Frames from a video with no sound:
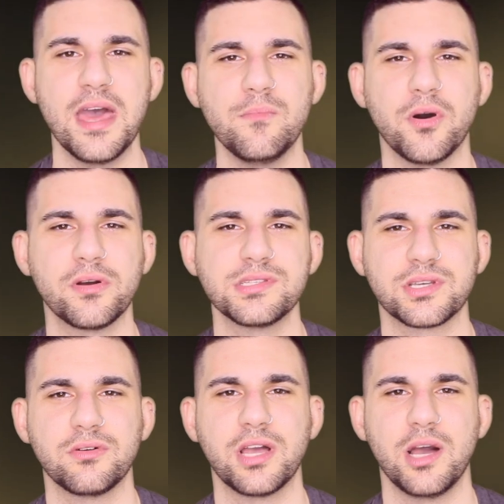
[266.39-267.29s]
Then Bulk and
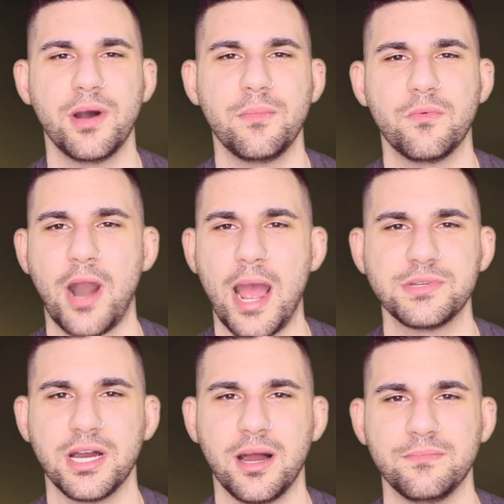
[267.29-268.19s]
Skull come up,
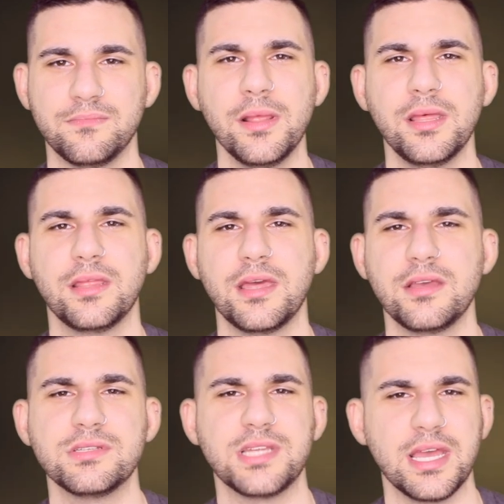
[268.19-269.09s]
wrapped up. Apparently they
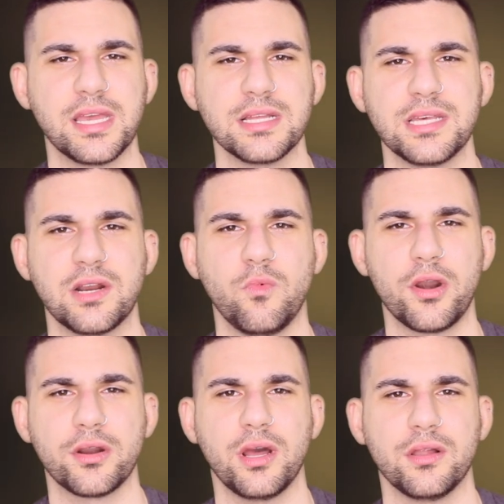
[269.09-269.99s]
used ink instead of
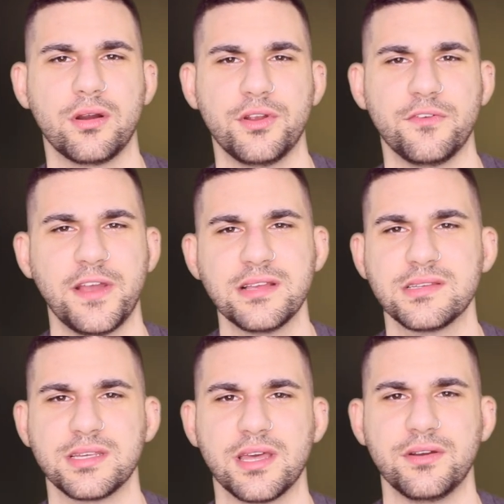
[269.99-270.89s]
watercolor on their
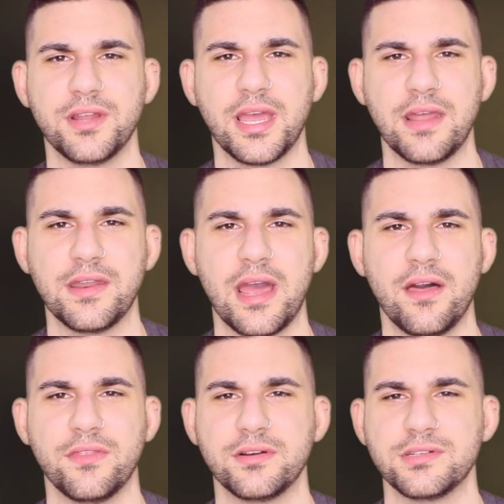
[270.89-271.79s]
faces the other day, and
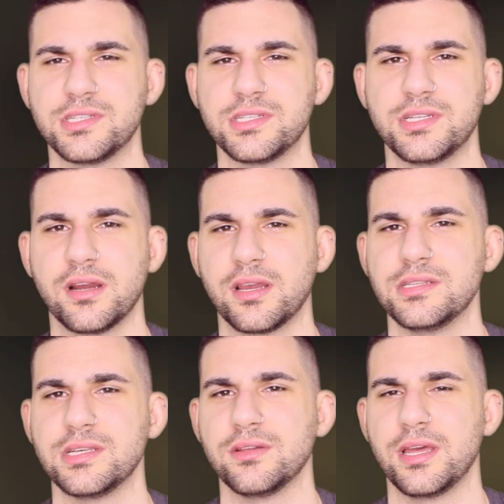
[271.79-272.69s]
now they're stuck
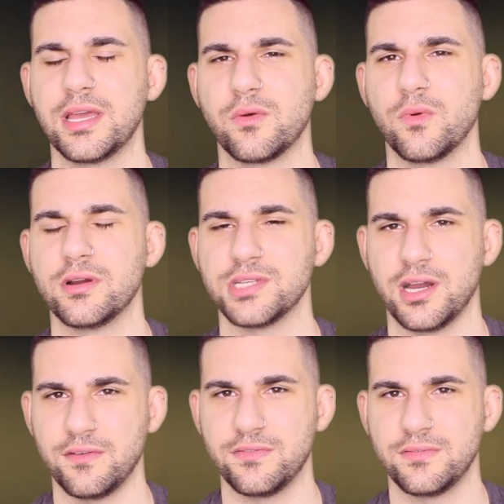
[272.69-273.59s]
until the ink wears
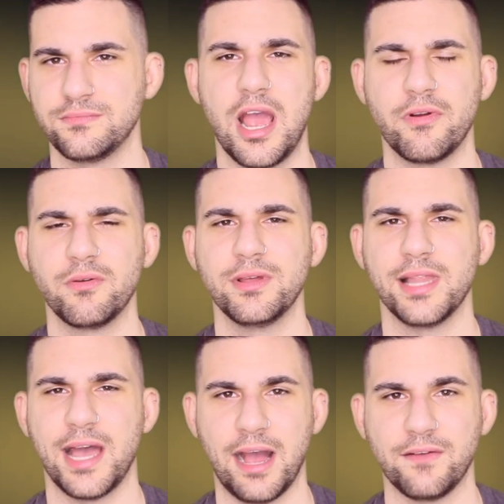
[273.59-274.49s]
off. Everyone
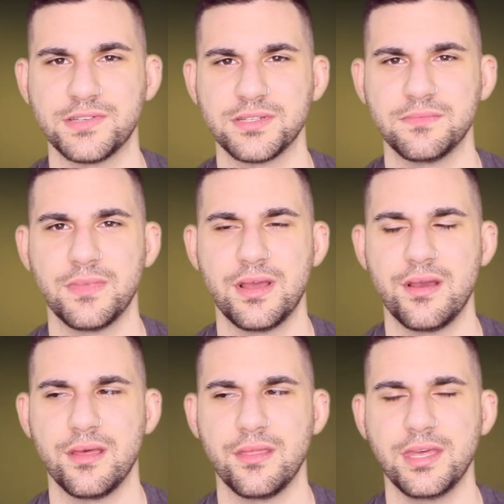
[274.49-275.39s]
laughs.
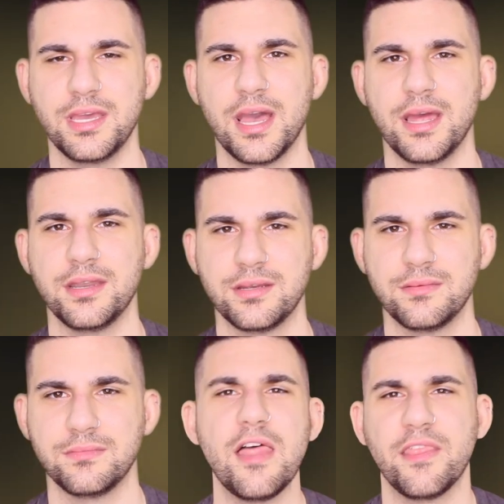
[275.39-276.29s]
The end.
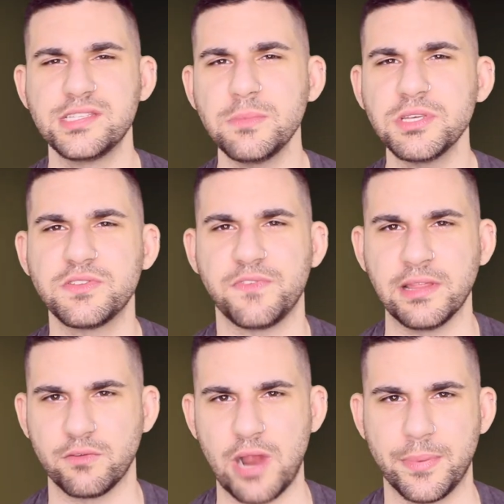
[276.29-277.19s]
This episode's
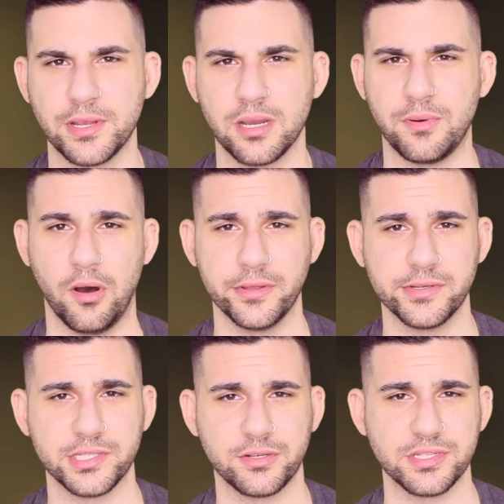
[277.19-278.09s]
finally wrapping up all
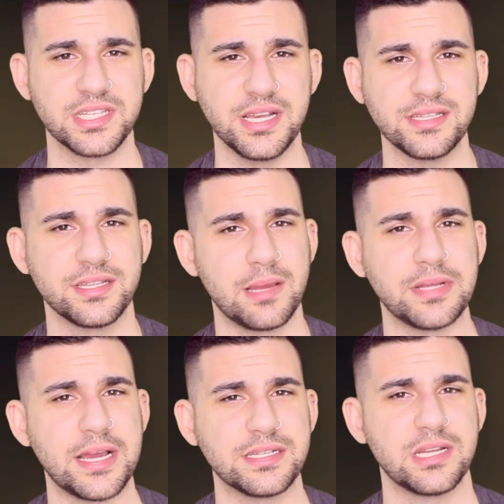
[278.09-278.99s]
those little seeds that they
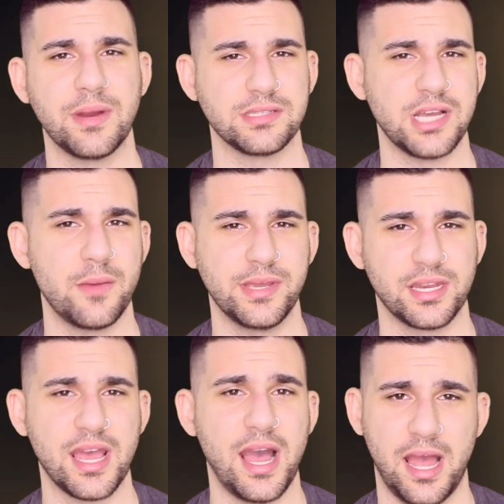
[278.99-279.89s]
planted about Tommy
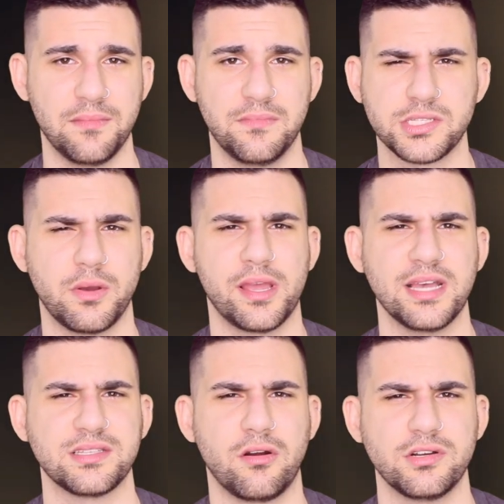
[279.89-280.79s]
and Kat. Also, I
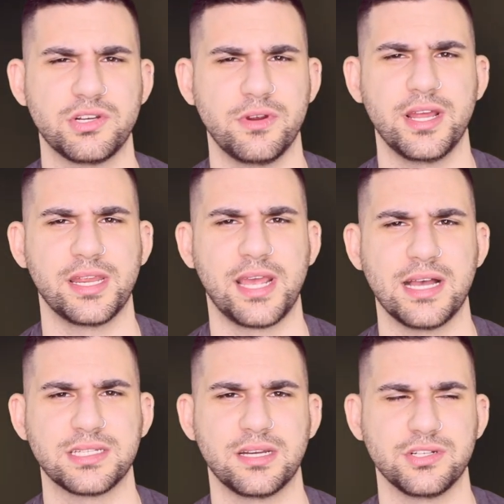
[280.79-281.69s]
guess Archerina and
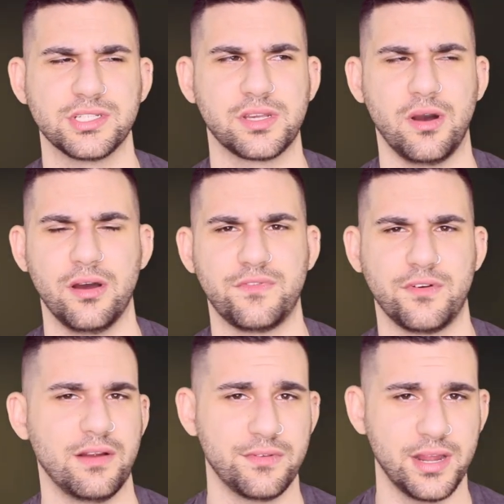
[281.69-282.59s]
Gasket are just gone
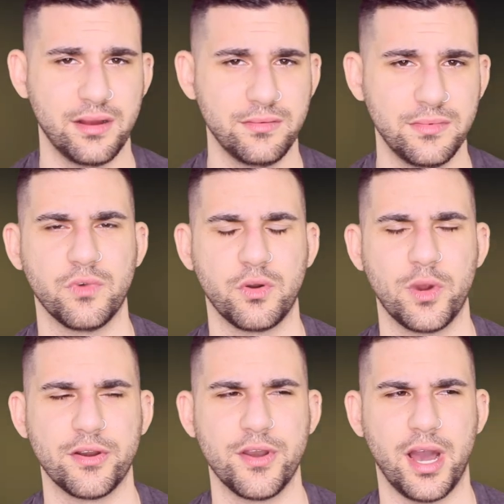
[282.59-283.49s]
forever now. What a
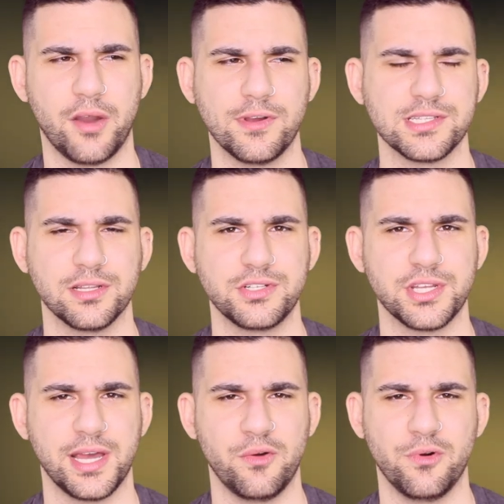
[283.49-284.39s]
weird
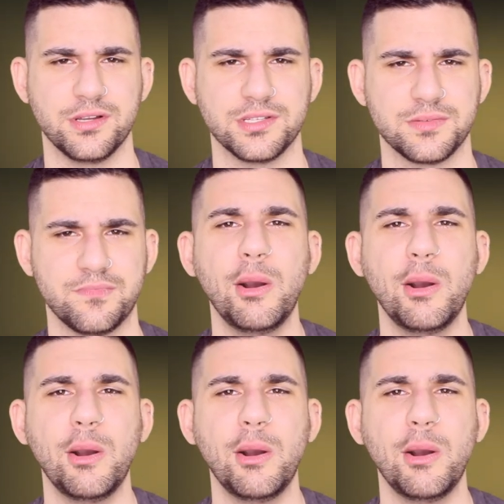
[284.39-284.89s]
non-resolution that was.